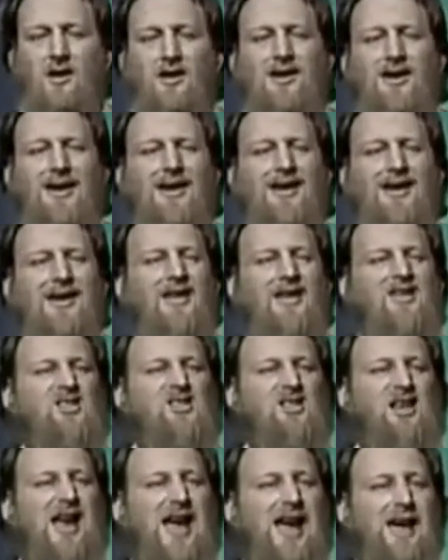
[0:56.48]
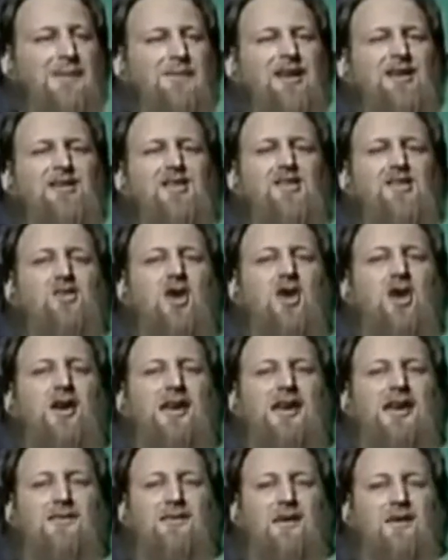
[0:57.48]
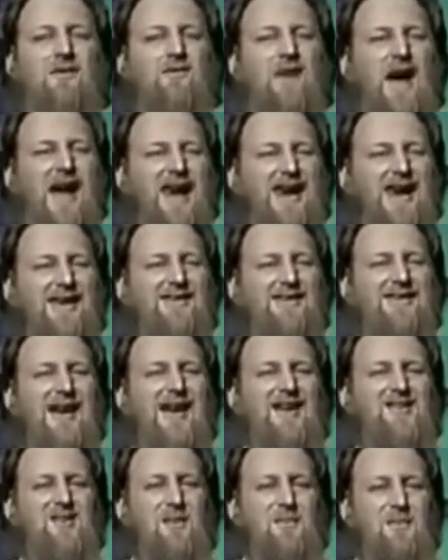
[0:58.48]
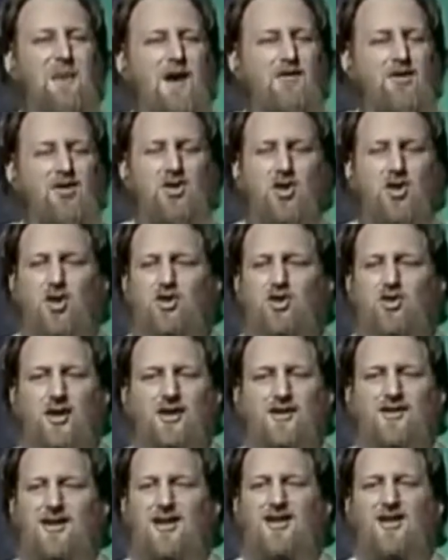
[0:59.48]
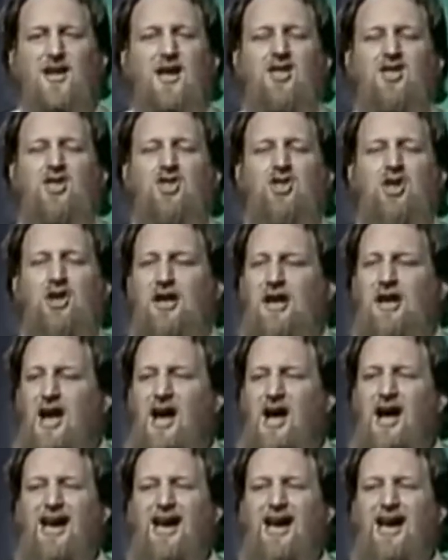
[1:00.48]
in Islam it is not even valid as a marriage contract. In Sharia